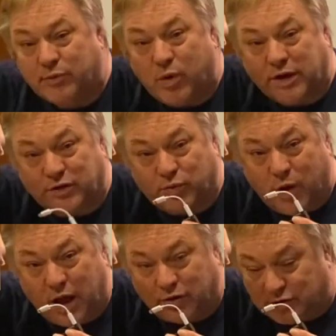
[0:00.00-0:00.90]
one as
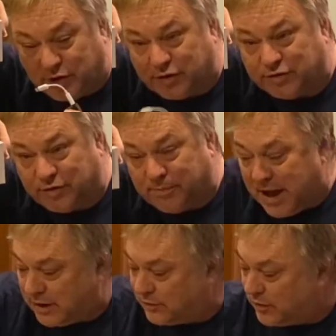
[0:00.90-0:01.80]
well. So here's the
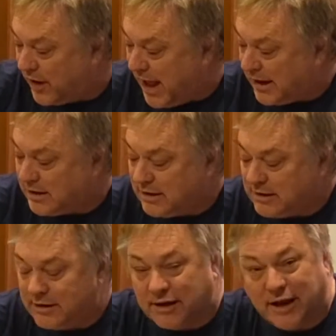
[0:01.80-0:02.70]
box for that,
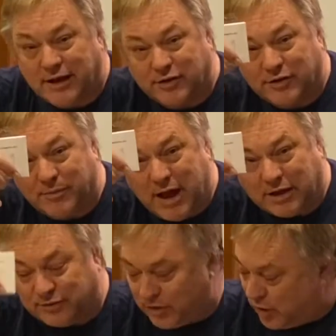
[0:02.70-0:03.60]
and here's the box
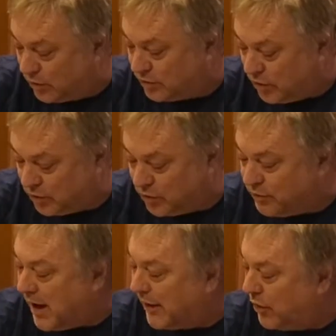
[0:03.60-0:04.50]
for those. So you'll
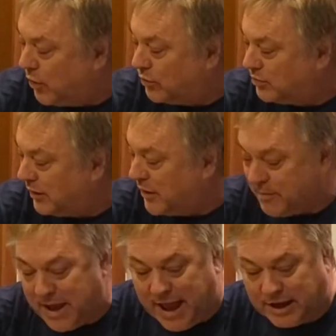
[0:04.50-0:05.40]
find those in the
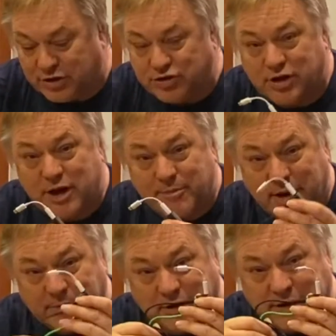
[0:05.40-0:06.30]
package.
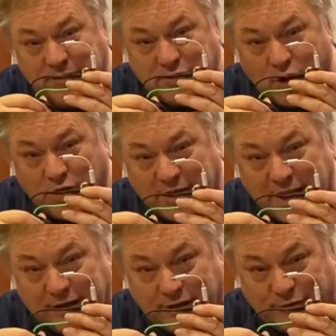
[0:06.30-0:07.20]
I'm going to leave these all
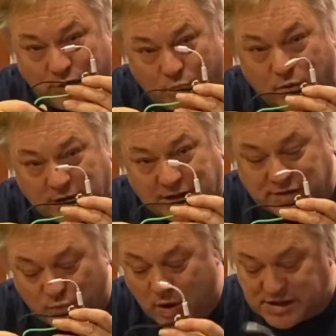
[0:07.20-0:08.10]
connected for at
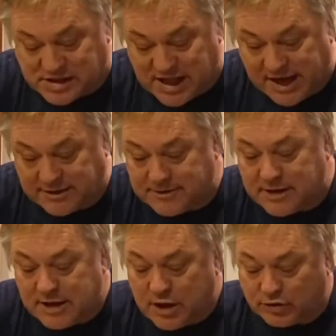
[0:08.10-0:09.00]
least one set.
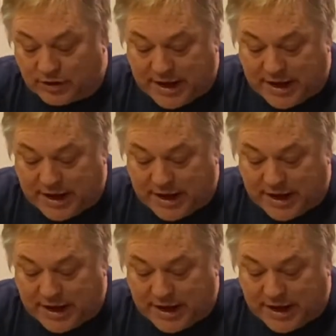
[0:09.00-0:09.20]
So